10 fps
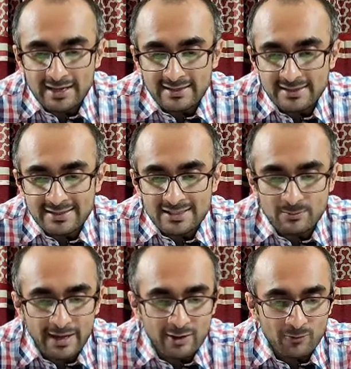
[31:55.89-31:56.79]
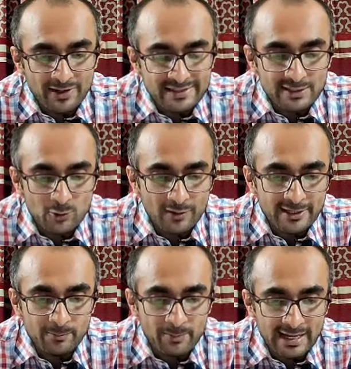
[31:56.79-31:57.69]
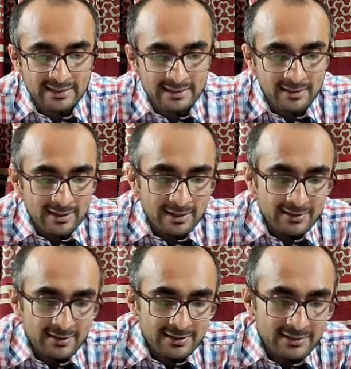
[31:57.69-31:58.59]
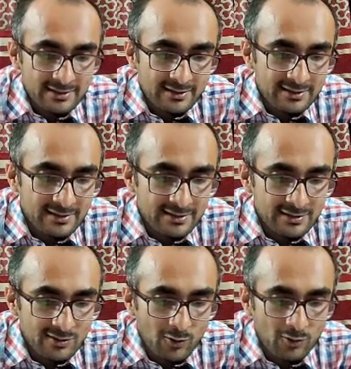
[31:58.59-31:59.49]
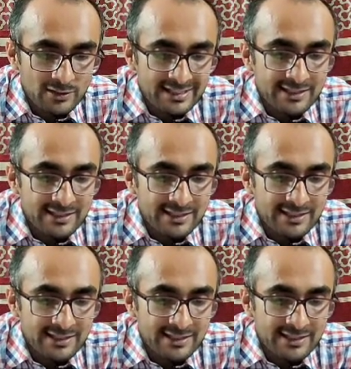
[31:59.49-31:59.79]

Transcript: and this smell of acetone in breath, this is called